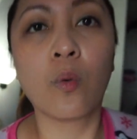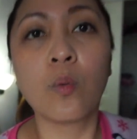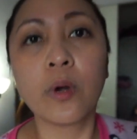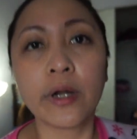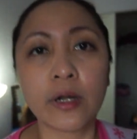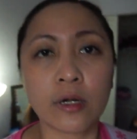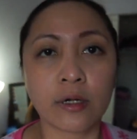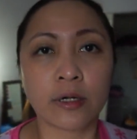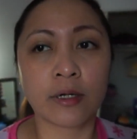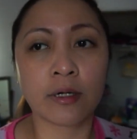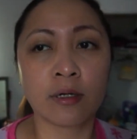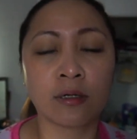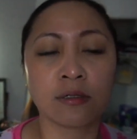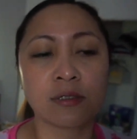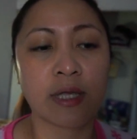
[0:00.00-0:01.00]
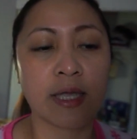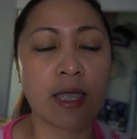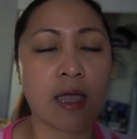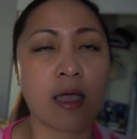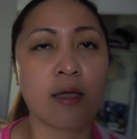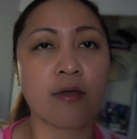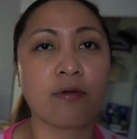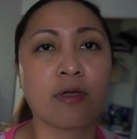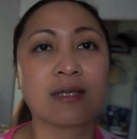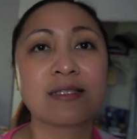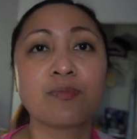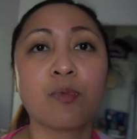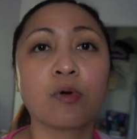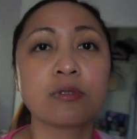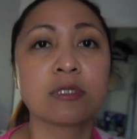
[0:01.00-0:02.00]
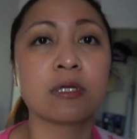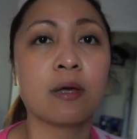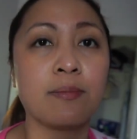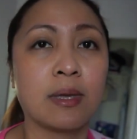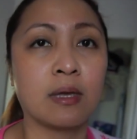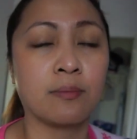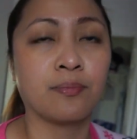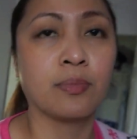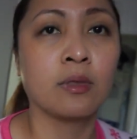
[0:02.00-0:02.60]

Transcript: worker, kaya exposed kami.